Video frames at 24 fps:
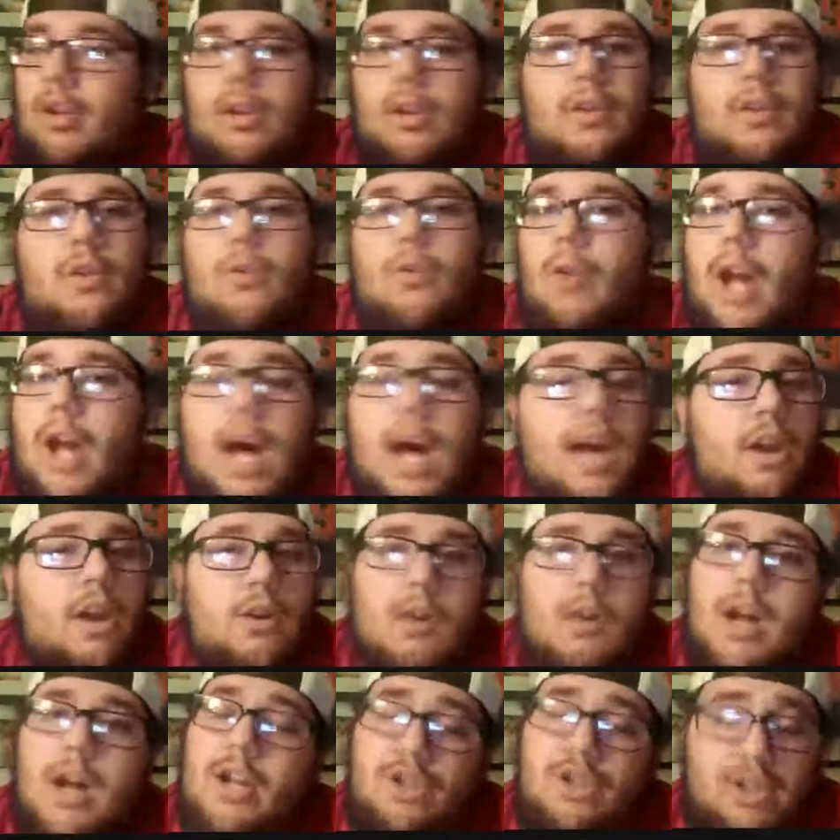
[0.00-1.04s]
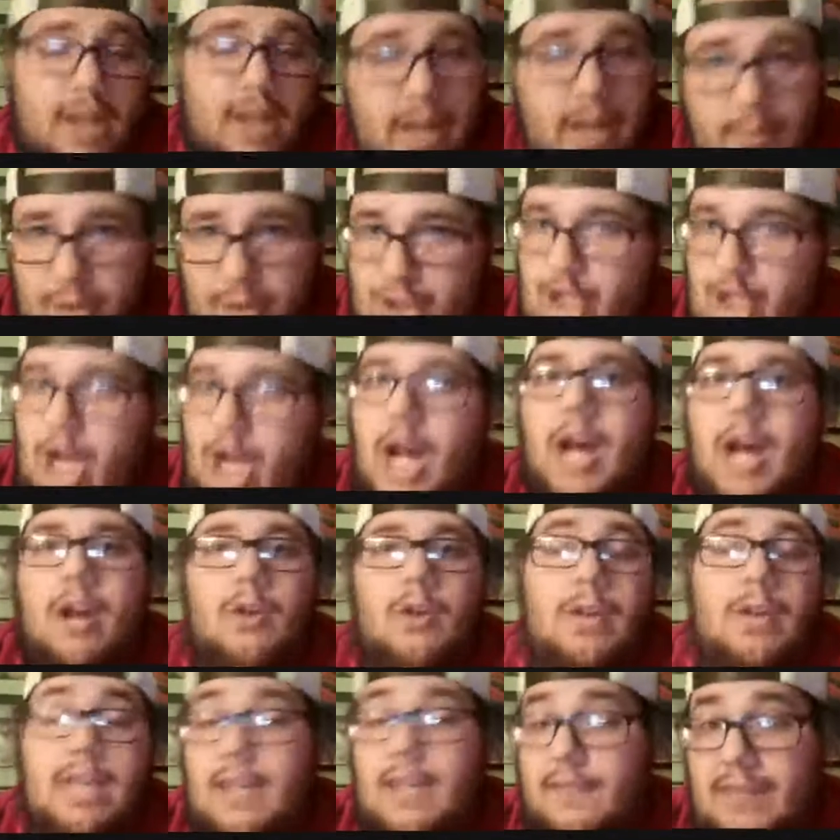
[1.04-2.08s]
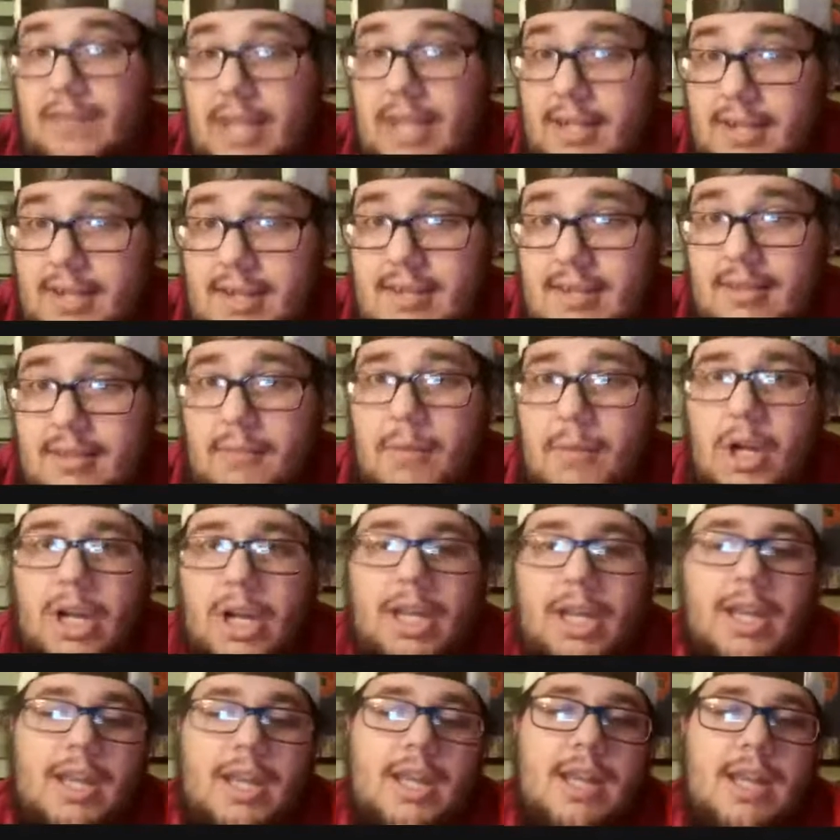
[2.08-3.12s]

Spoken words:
Haraj, sign a Machado, give Tatis the money.